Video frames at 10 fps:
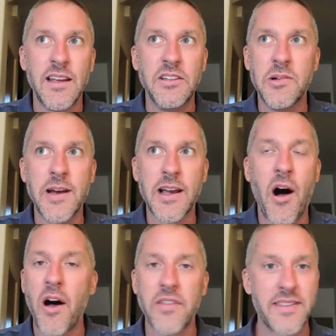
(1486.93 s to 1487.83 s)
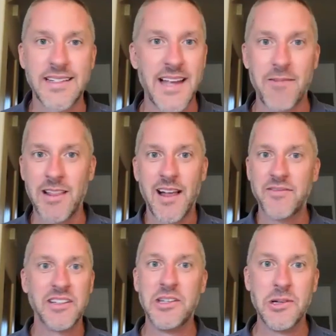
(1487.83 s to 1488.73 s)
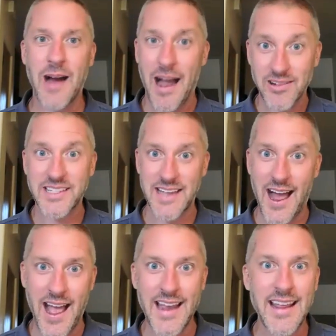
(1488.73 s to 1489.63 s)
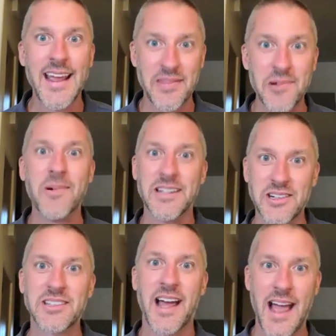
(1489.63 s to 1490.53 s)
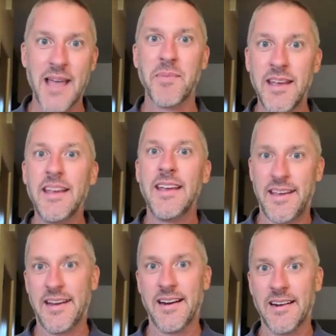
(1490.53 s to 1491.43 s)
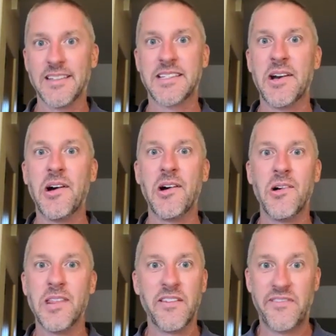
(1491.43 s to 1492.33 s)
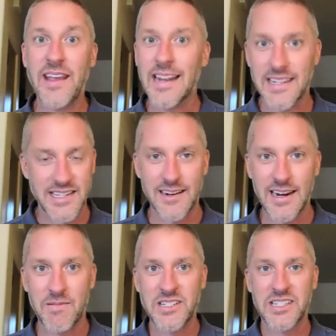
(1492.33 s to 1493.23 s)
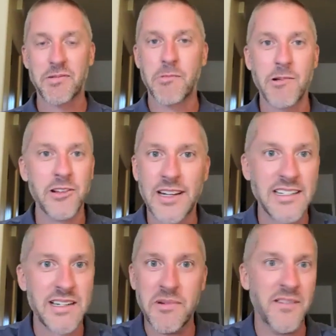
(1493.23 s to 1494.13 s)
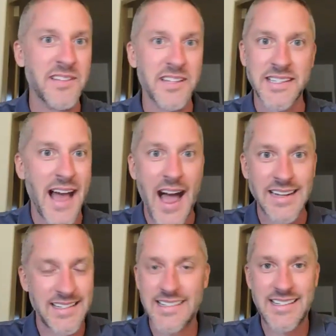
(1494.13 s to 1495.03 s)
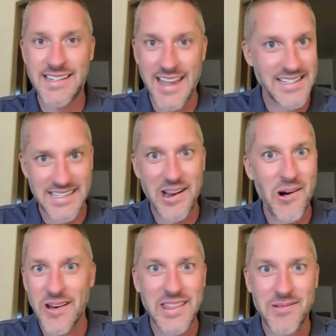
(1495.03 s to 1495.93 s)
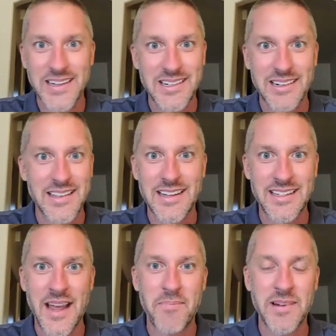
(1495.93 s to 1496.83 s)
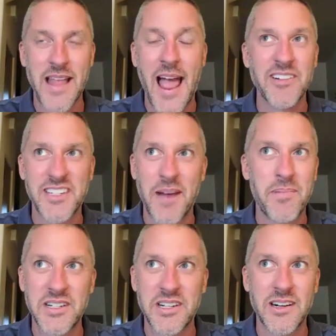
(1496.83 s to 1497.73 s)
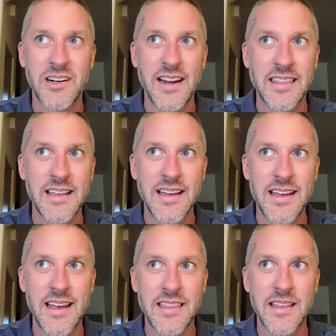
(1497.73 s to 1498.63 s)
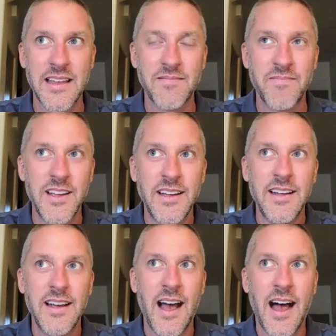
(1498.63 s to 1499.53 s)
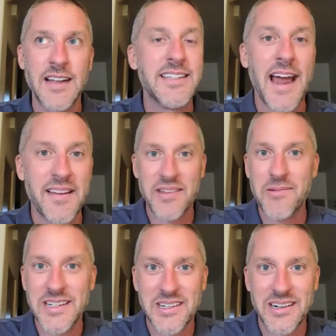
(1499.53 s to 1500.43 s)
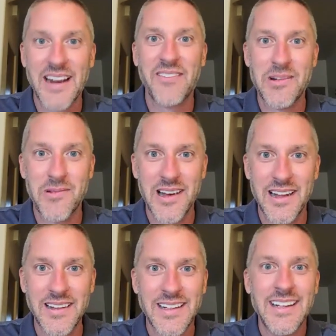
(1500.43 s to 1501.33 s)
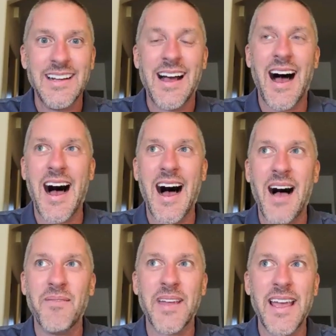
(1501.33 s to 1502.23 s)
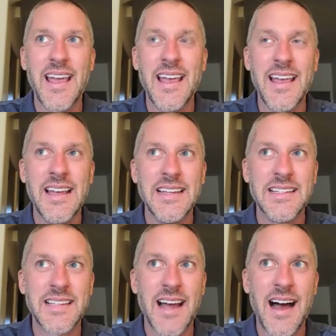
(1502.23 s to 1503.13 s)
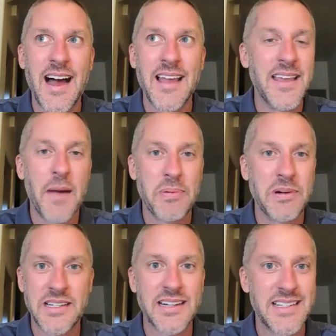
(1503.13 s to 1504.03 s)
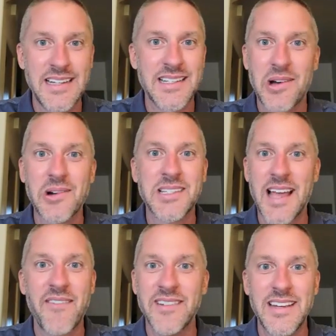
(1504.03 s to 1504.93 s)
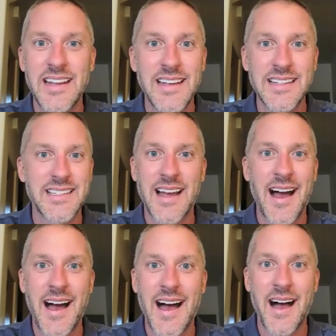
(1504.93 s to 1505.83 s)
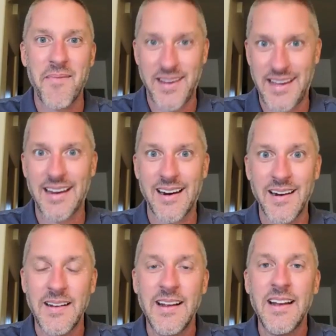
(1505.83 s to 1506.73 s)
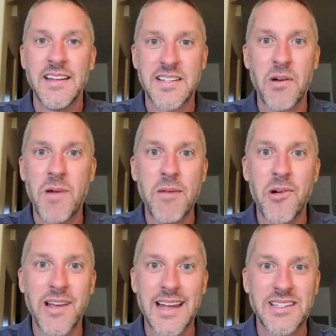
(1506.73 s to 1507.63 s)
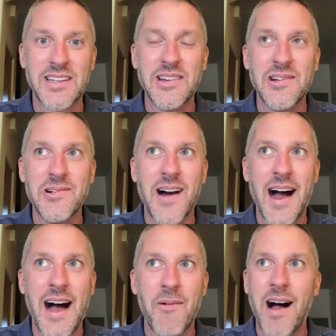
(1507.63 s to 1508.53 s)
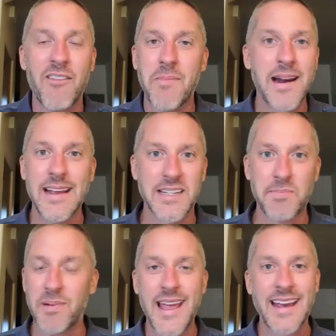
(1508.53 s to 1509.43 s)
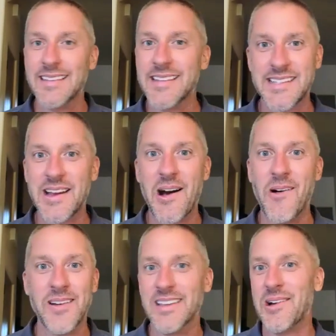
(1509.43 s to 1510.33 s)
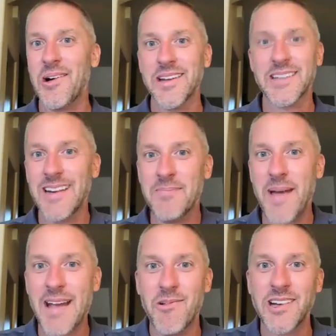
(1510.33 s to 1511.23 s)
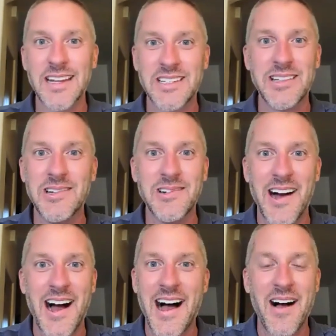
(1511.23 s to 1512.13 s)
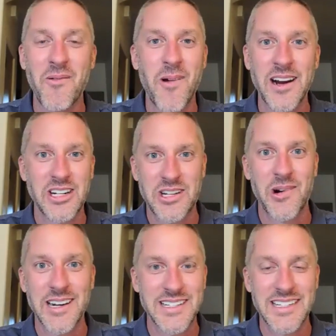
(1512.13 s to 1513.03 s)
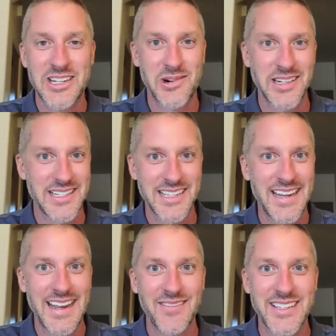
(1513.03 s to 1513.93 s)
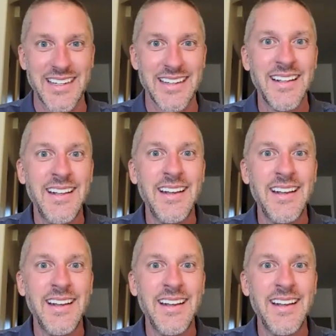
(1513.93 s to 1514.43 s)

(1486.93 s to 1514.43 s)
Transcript: doing all the things that we love to do outside in the wintertime here. So the Phoenix area, which is where we're looking to move, does not get snow in the winter. The average temperature in the dead the winter, if you will, is in the upper 60s, low 70s here. So we will get to, while everybody is playing in the snow in the cold in Green Bay, we'll get to wear shorts and short sleeves and